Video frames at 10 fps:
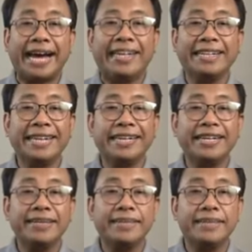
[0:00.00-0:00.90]

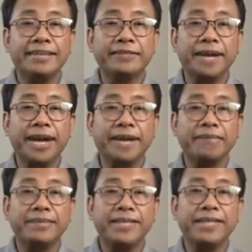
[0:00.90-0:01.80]
antiderivative
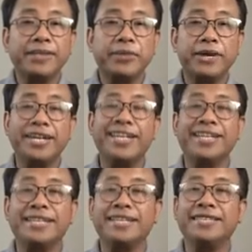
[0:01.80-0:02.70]
of c squared
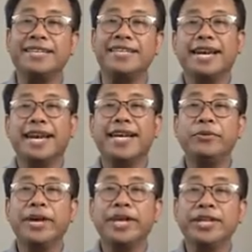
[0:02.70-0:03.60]
dz.
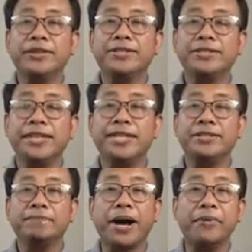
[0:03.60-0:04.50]
And we can use
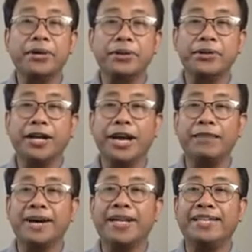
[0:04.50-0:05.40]
this power rule
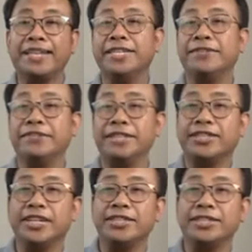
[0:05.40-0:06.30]
of
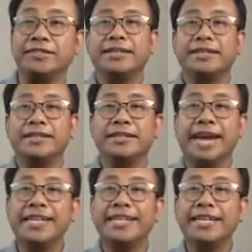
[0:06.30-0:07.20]
antidifferentiation.
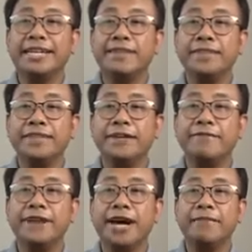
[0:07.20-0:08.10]
The
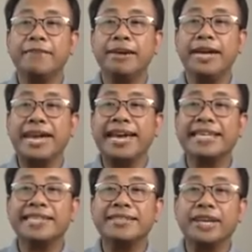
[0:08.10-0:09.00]
antiderivative of
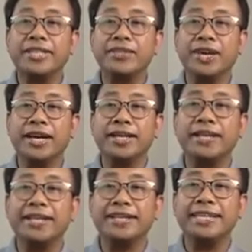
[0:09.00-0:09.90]
x raised to
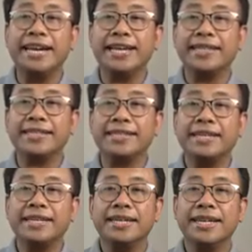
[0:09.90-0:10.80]
n dx
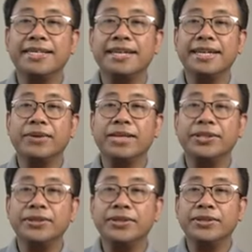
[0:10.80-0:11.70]
is
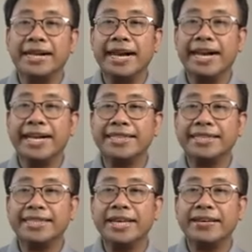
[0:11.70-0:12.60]
equal to
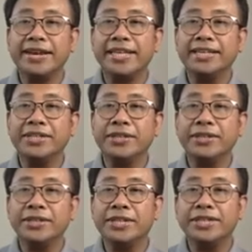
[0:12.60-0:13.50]
x raised
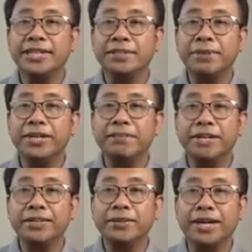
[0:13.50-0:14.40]
to this exponent
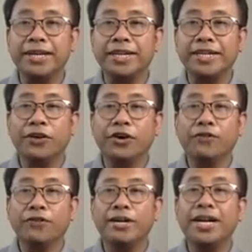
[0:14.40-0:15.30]
plus 1
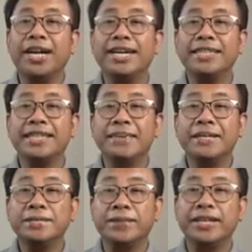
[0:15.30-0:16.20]
over the same
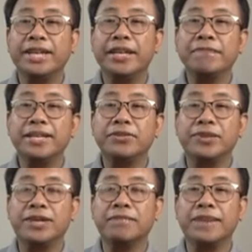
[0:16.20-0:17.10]
exponent n plus
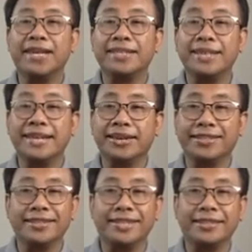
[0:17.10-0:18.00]
1 plus a
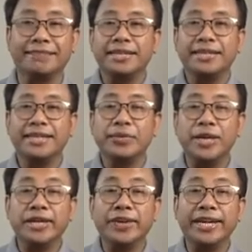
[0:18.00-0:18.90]
constant. Since we
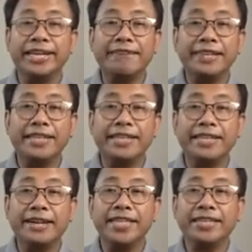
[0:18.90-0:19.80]
are doing definite
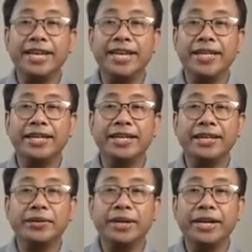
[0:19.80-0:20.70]
integration here,
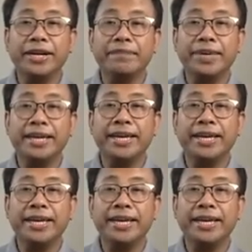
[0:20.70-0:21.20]
we'll not be